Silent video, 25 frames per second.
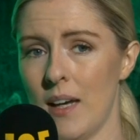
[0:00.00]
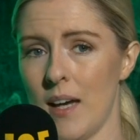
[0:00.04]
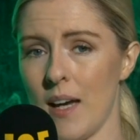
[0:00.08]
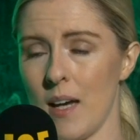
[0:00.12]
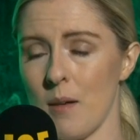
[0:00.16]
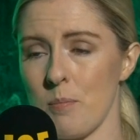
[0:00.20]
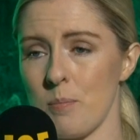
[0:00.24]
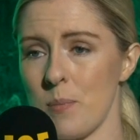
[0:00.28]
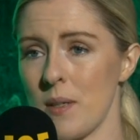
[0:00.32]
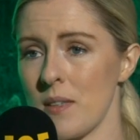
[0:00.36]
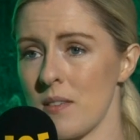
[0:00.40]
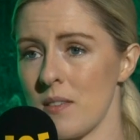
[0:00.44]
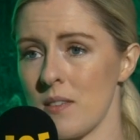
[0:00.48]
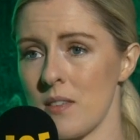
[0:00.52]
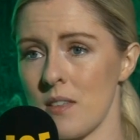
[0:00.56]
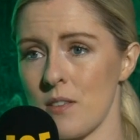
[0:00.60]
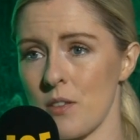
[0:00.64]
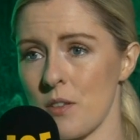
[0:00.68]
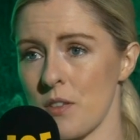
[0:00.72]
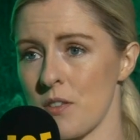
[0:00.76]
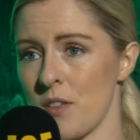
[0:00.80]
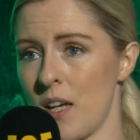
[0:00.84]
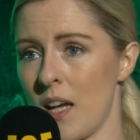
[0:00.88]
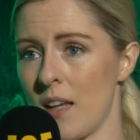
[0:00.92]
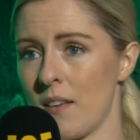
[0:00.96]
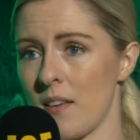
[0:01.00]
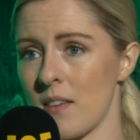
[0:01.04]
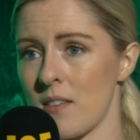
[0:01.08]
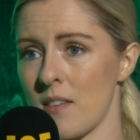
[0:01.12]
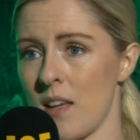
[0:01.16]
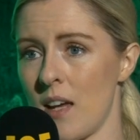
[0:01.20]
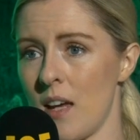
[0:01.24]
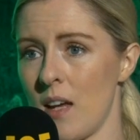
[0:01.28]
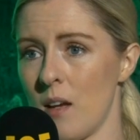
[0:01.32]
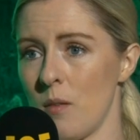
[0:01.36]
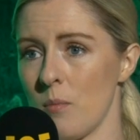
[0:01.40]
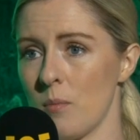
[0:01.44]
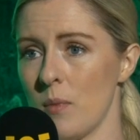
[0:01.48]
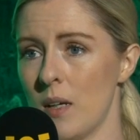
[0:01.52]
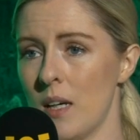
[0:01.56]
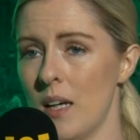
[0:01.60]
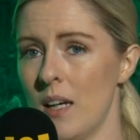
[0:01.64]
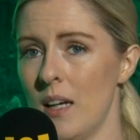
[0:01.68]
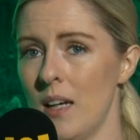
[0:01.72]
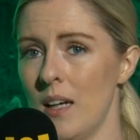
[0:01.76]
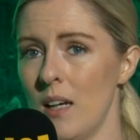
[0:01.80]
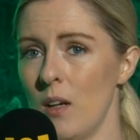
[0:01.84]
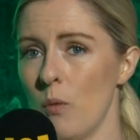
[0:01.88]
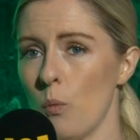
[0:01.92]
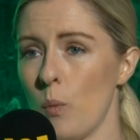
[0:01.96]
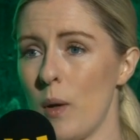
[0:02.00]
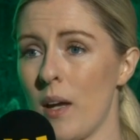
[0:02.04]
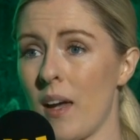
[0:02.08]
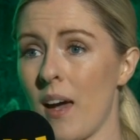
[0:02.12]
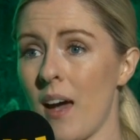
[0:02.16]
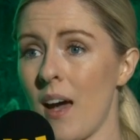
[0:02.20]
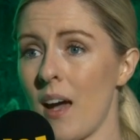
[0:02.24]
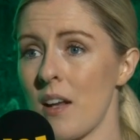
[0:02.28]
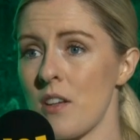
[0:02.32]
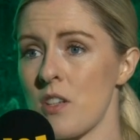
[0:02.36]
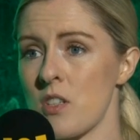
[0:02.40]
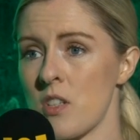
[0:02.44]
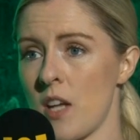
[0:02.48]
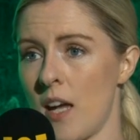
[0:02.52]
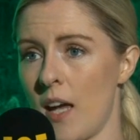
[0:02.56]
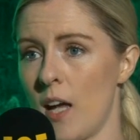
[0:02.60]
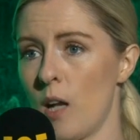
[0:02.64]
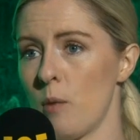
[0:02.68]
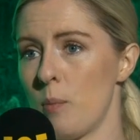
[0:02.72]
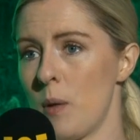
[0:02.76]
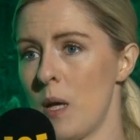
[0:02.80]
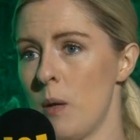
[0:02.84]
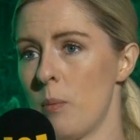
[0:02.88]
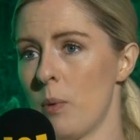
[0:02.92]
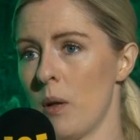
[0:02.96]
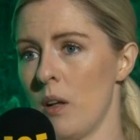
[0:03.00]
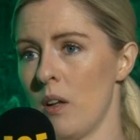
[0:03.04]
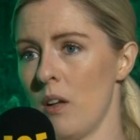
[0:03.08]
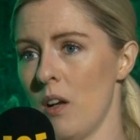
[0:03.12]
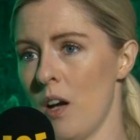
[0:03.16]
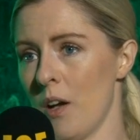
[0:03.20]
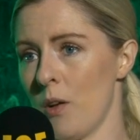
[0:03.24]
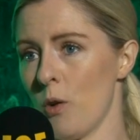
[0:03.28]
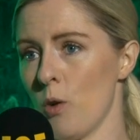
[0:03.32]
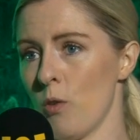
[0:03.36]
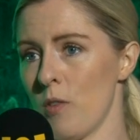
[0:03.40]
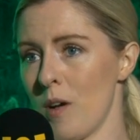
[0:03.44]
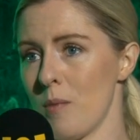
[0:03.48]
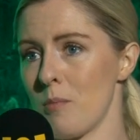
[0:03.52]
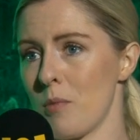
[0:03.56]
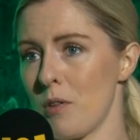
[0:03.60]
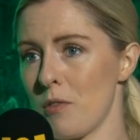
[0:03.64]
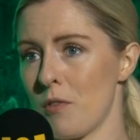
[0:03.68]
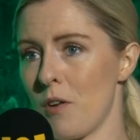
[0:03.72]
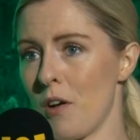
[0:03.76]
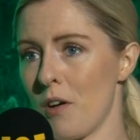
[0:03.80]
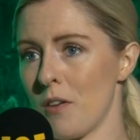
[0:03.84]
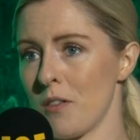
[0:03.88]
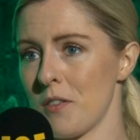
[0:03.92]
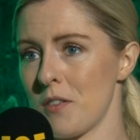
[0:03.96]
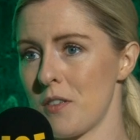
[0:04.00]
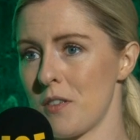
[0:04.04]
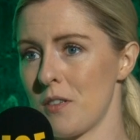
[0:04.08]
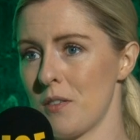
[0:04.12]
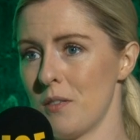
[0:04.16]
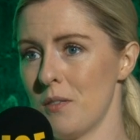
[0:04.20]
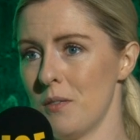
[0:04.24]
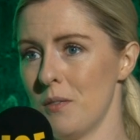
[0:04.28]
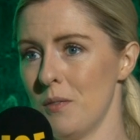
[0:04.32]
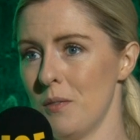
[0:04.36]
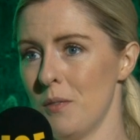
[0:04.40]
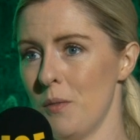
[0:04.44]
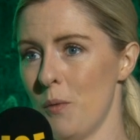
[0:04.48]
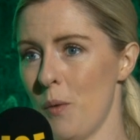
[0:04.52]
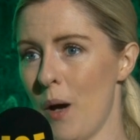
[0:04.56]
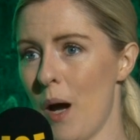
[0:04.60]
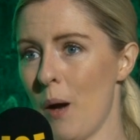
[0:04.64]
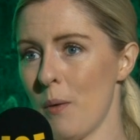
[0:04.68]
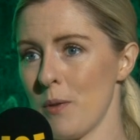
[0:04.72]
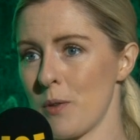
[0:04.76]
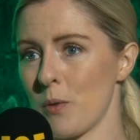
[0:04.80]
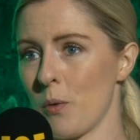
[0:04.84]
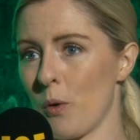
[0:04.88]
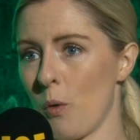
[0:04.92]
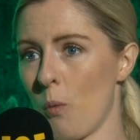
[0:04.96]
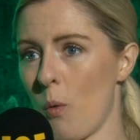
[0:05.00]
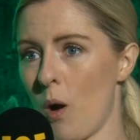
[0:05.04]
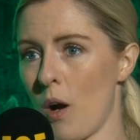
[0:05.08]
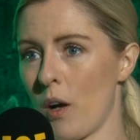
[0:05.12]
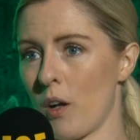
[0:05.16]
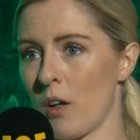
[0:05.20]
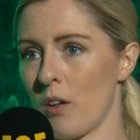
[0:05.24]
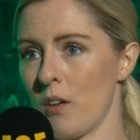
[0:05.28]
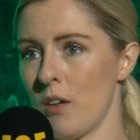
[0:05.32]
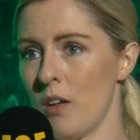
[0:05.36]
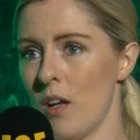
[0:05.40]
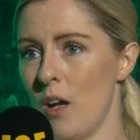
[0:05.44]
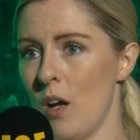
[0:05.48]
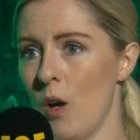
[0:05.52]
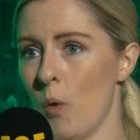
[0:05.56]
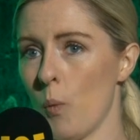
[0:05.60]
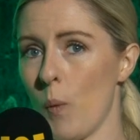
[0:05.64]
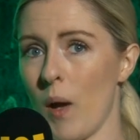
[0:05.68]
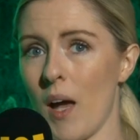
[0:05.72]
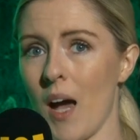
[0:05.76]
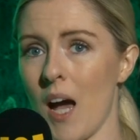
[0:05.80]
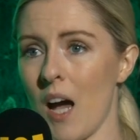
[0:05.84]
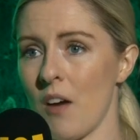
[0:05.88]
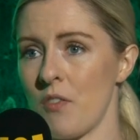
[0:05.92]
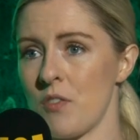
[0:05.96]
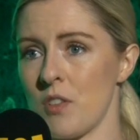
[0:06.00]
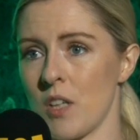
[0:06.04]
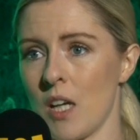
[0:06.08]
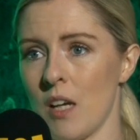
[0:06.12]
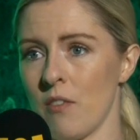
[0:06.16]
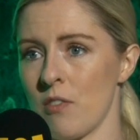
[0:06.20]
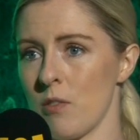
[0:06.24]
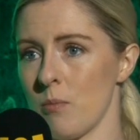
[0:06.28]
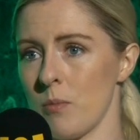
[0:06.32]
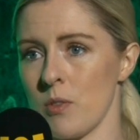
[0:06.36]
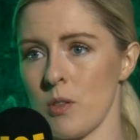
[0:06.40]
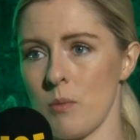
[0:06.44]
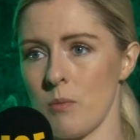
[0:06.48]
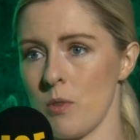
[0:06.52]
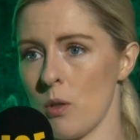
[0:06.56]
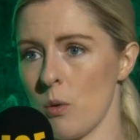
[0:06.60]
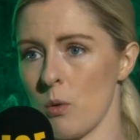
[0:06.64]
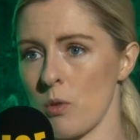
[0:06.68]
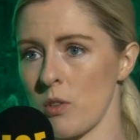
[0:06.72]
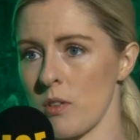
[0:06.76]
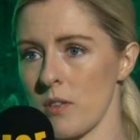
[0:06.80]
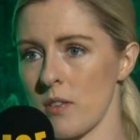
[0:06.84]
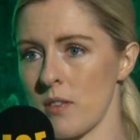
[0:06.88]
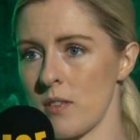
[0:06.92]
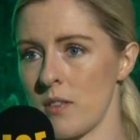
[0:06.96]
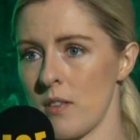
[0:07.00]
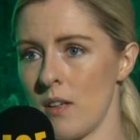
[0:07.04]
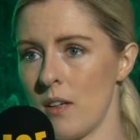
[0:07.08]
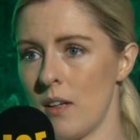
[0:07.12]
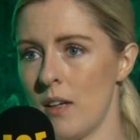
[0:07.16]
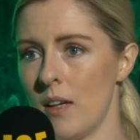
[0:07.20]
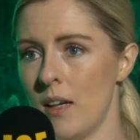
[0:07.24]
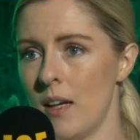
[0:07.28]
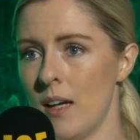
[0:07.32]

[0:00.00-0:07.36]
And um, businesses are saying the same. We can't tell people on November 1st how it's going to work. Mm. We have to give them some notice.